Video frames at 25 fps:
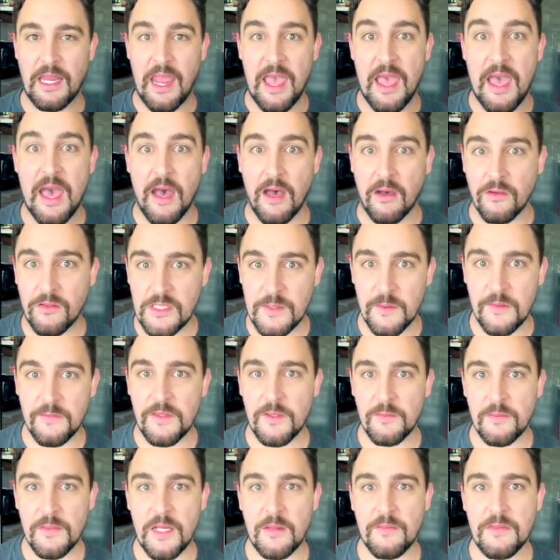how some of
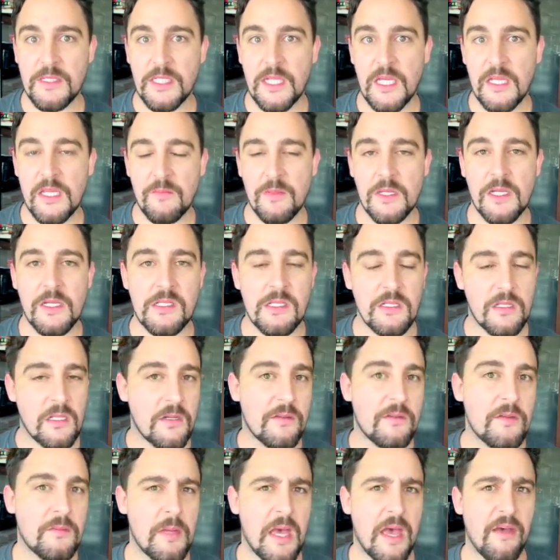them come together, because a lot
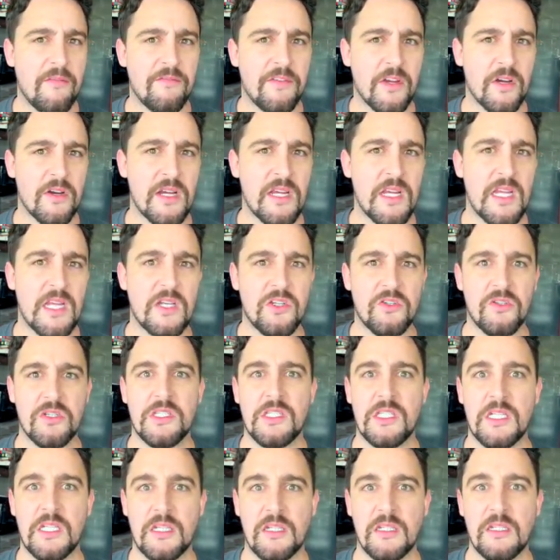of them have very
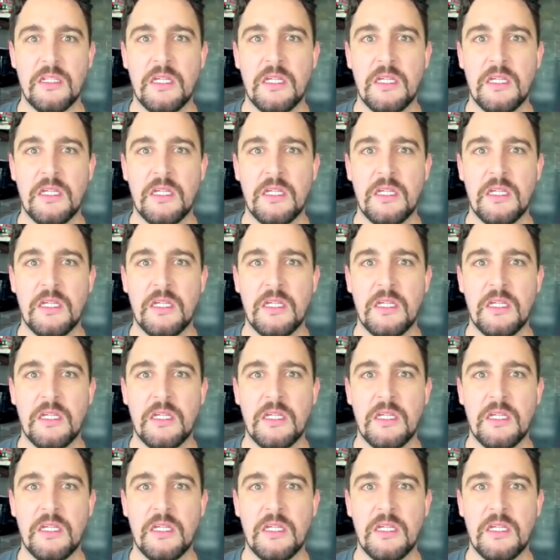interesting,